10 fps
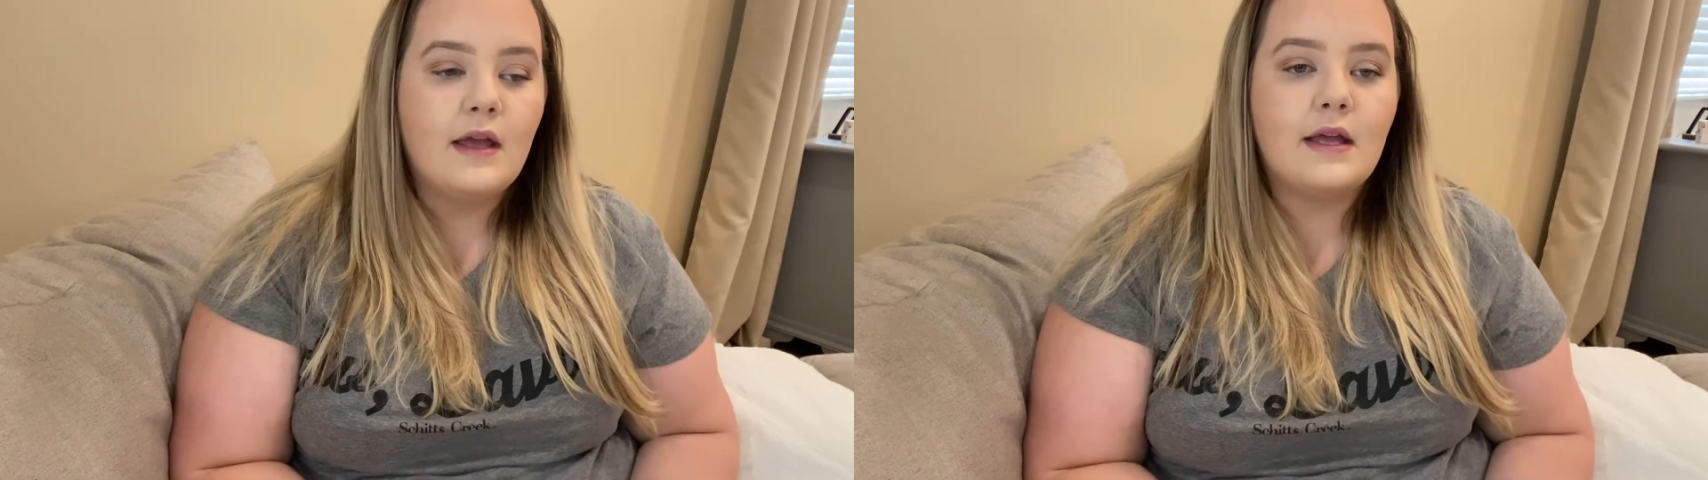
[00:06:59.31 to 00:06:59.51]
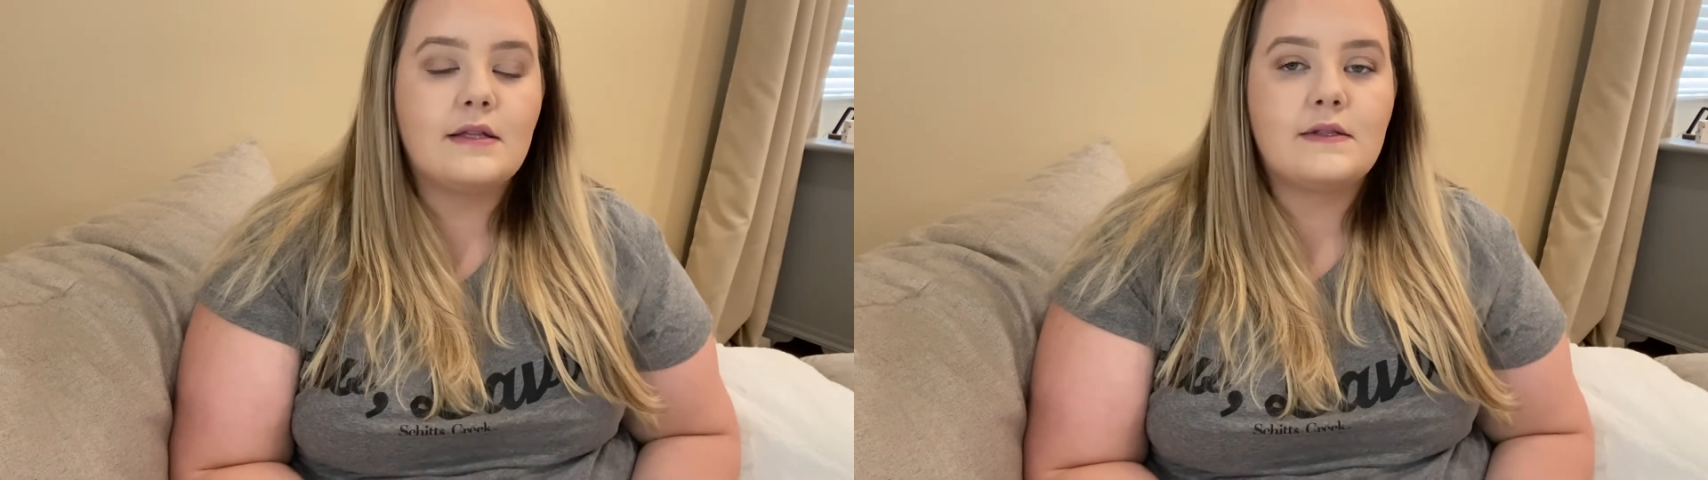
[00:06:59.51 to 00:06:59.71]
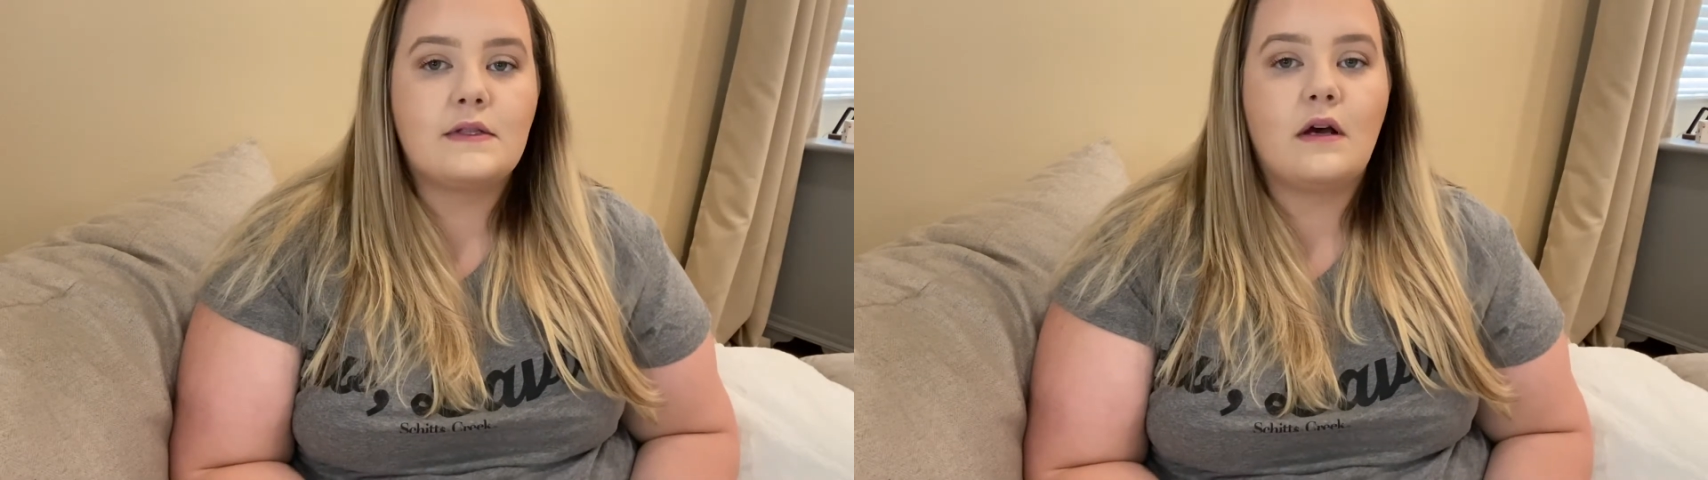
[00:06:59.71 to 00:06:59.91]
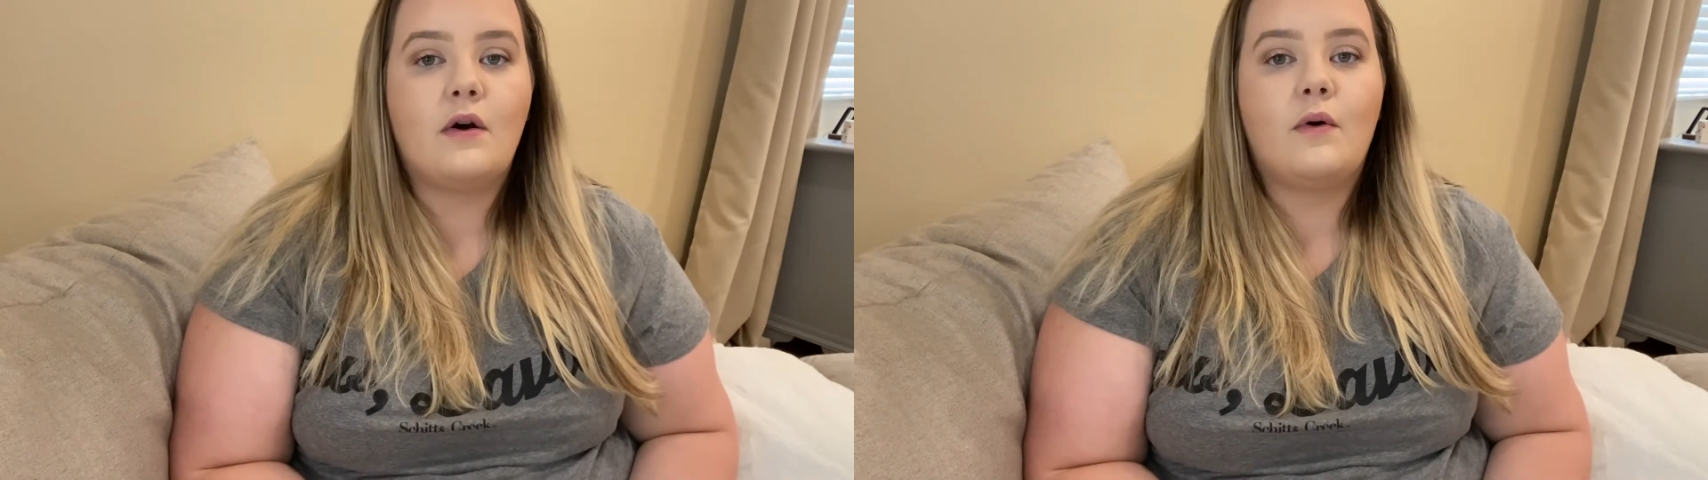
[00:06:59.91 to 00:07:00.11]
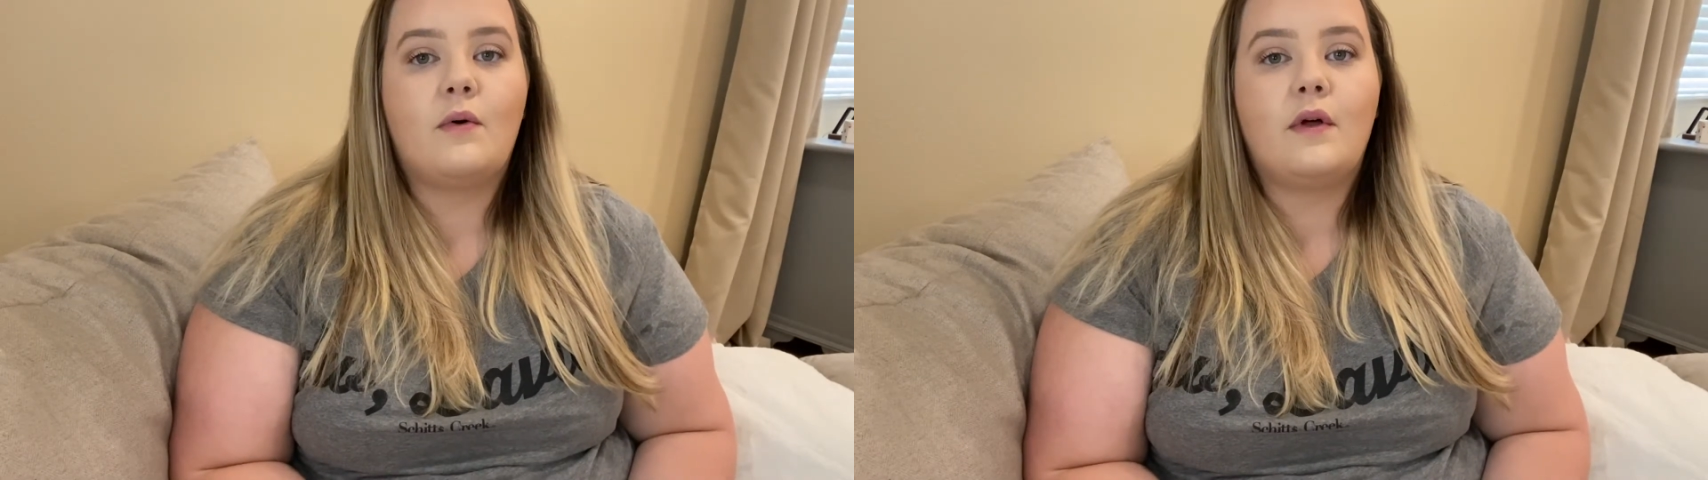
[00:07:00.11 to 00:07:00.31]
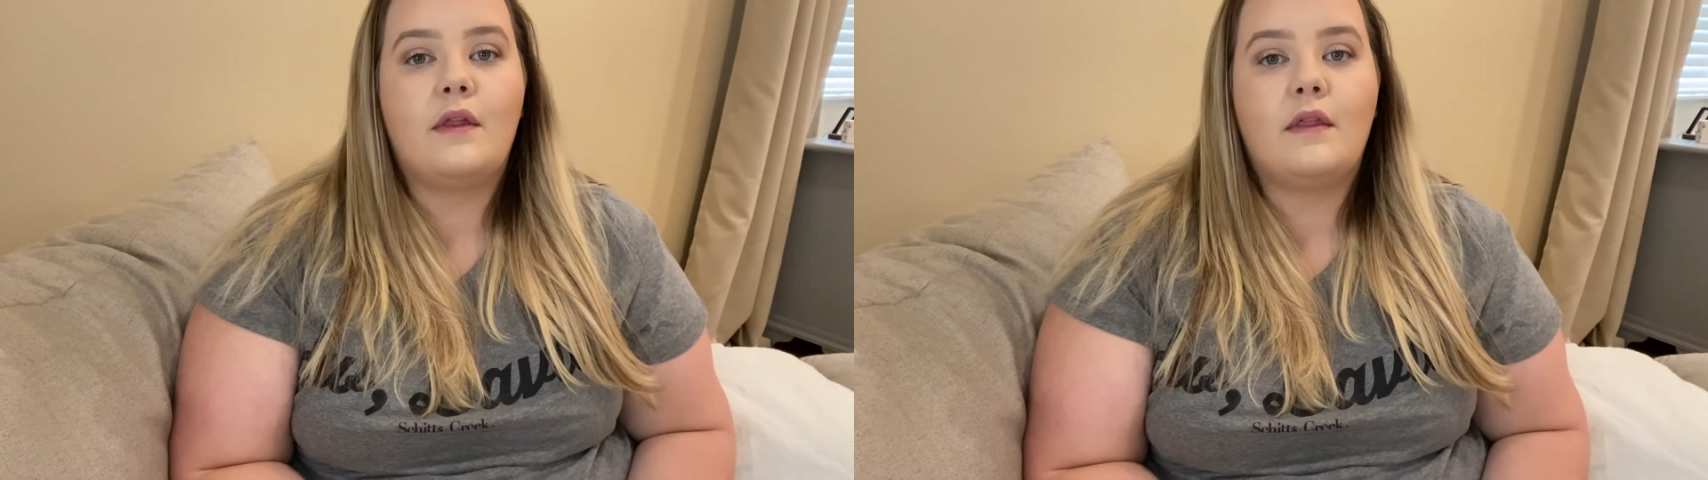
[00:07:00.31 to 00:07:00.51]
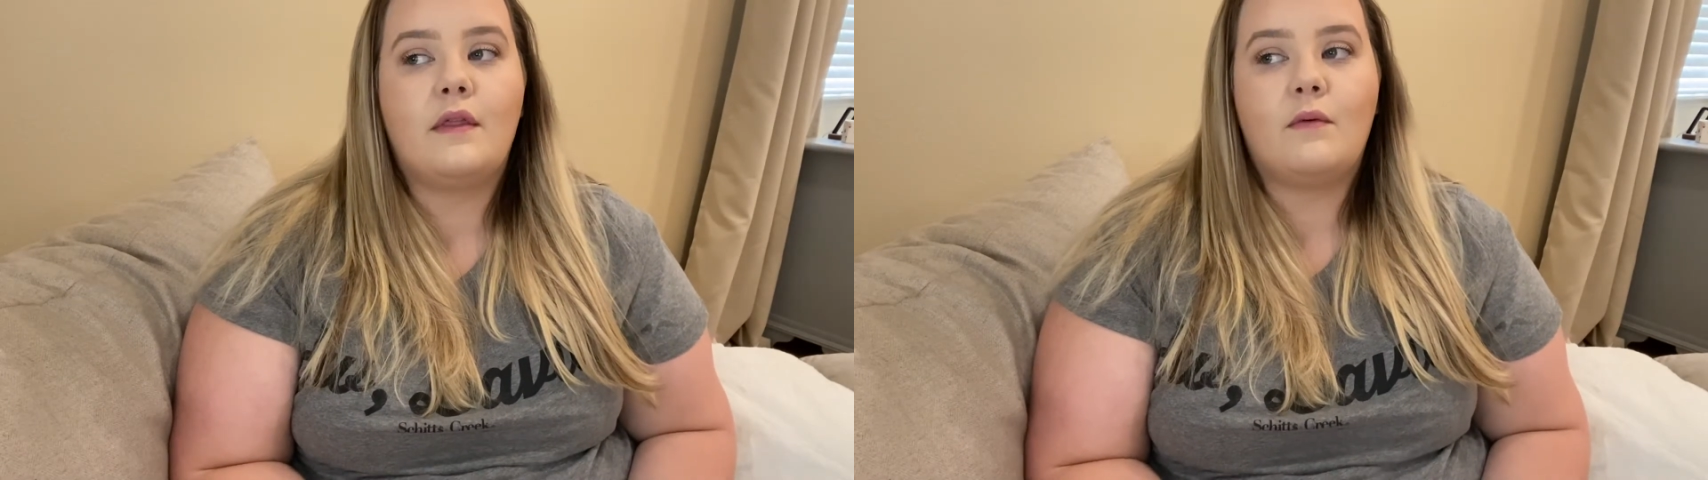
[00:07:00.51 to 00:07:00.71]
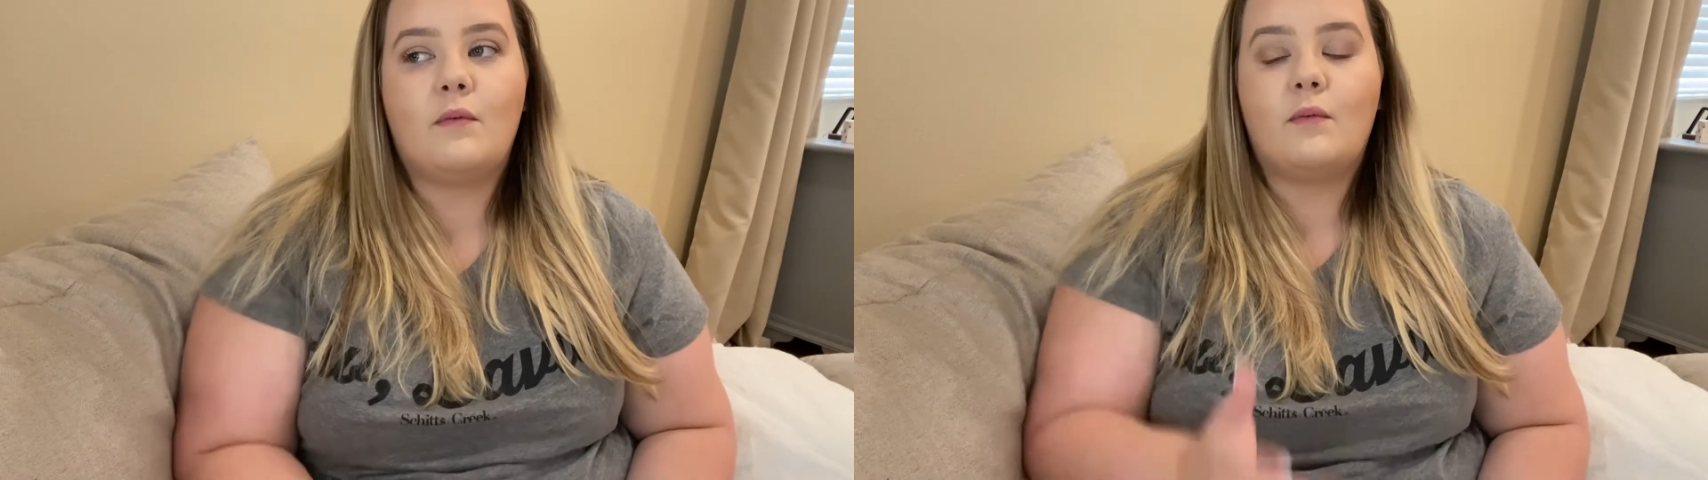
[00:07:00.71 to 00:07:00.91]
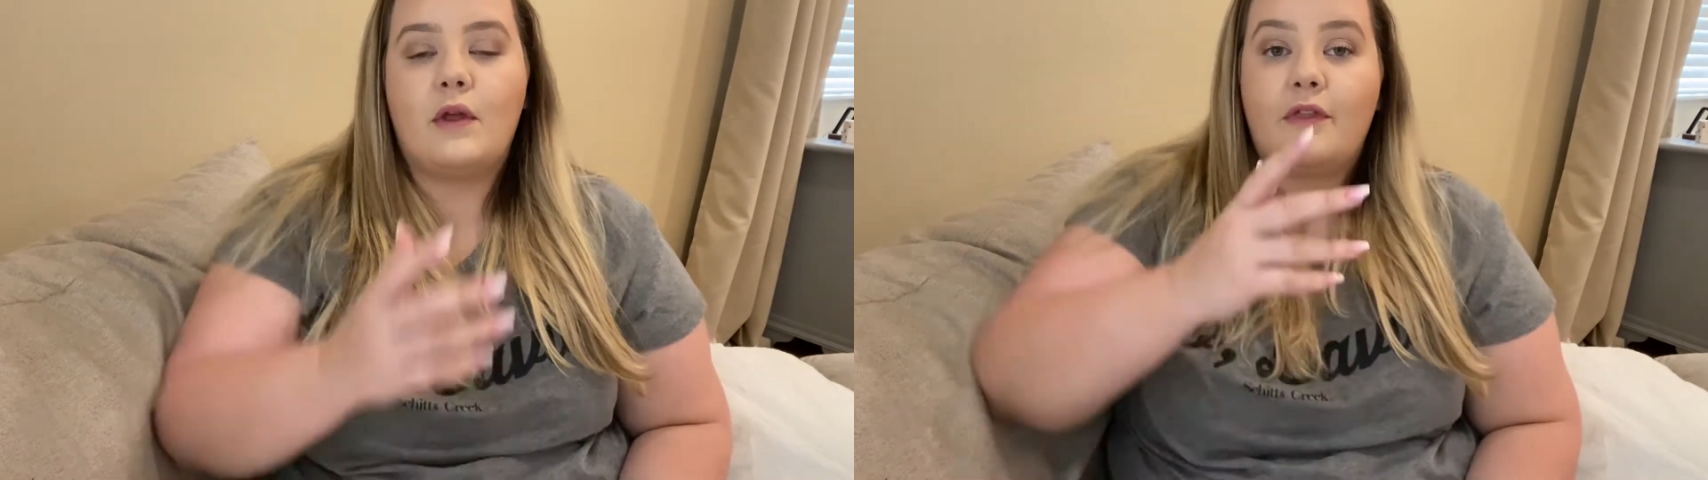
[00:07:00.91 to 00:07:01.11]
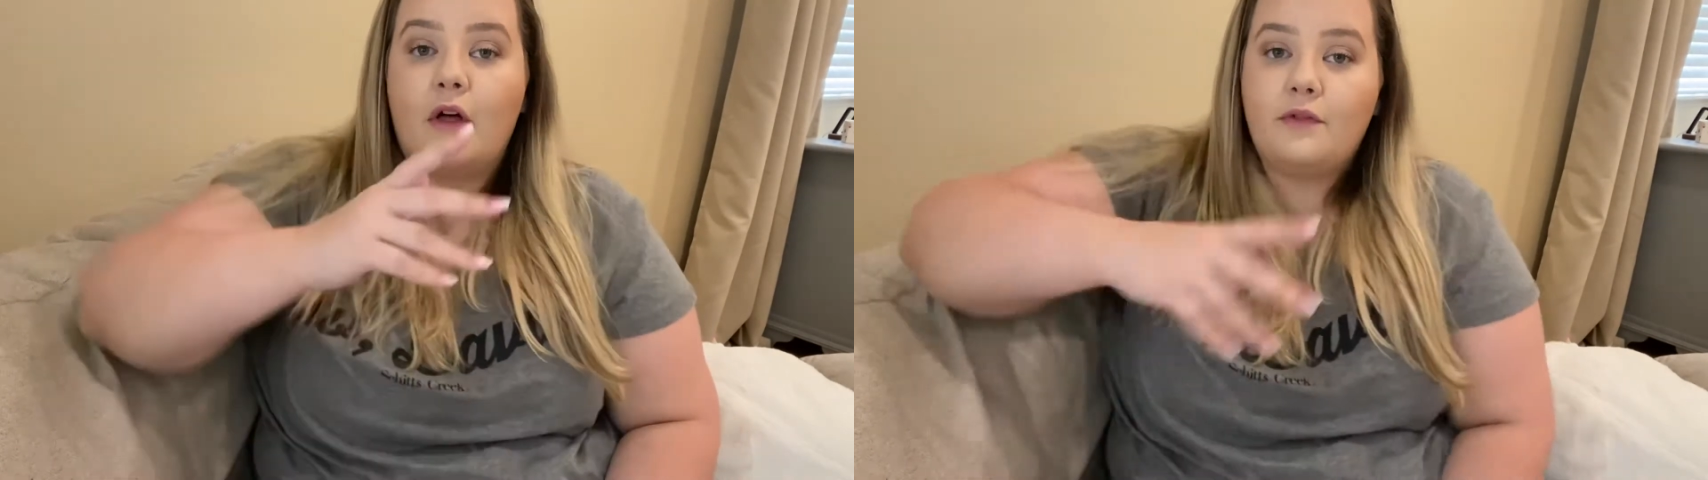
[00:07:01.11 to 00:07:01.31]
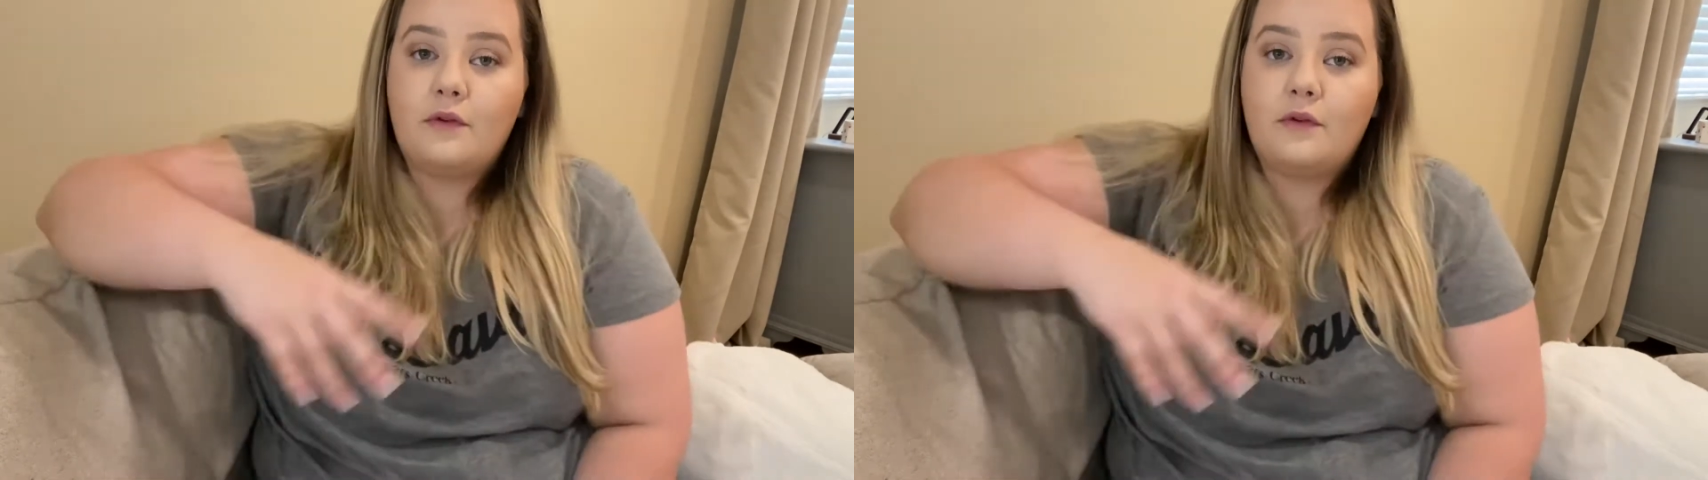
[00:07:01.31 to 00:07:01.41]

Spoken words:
And so with all the